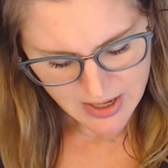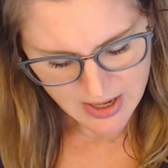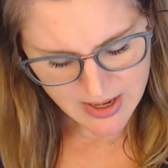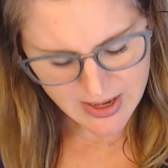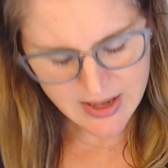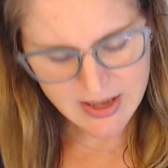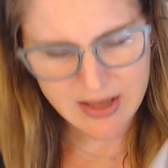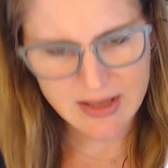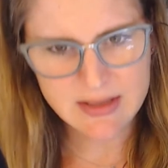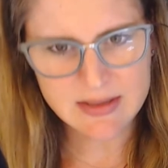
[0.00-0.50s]

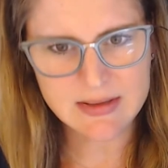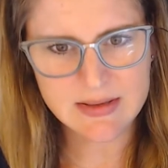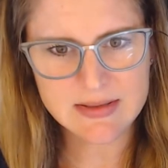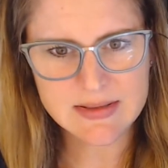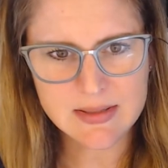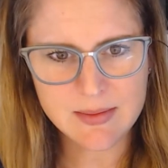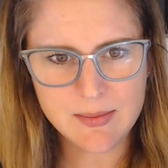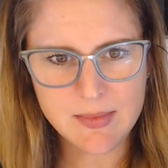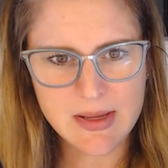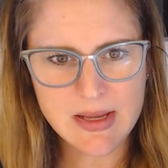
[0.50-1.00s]
And
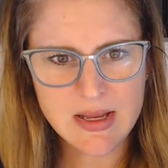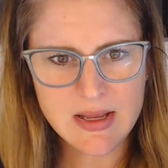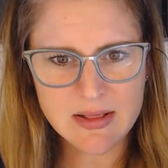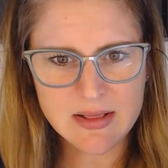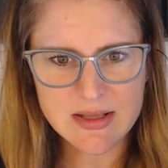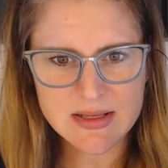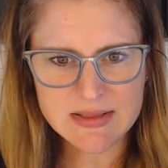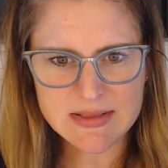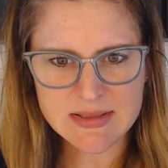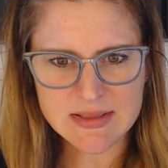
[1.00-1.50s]
to me,
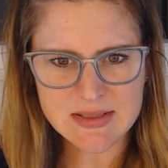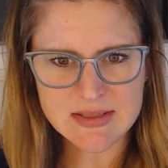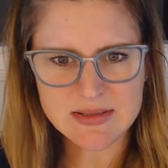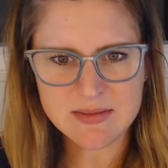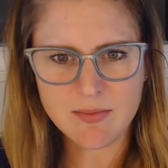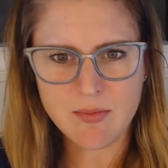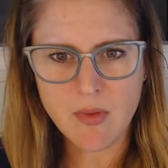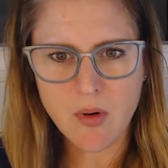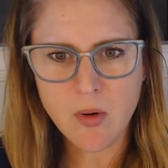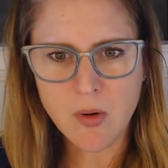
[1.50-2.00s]
this is
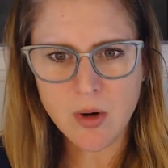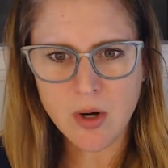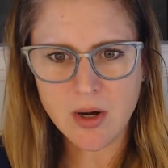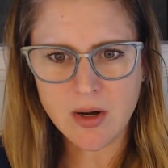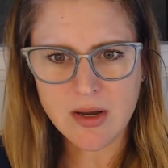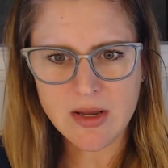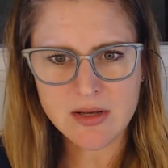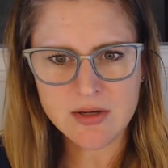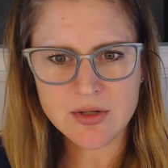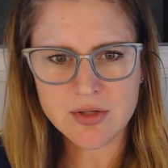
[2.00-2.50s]
more
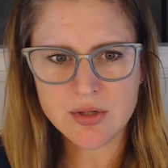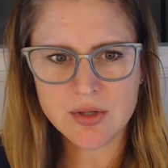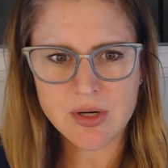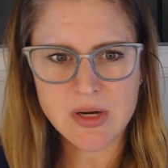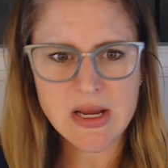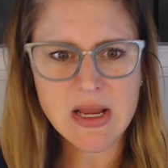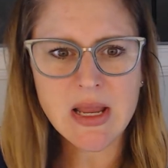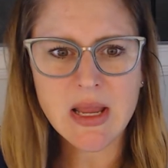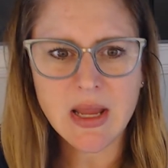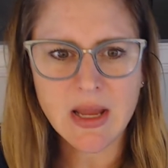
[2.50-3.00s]

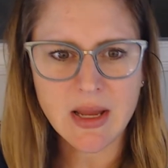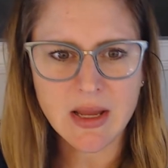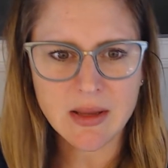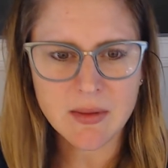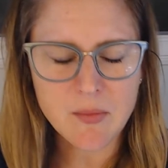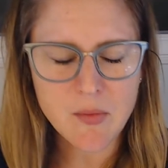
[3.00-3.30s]
intriguing,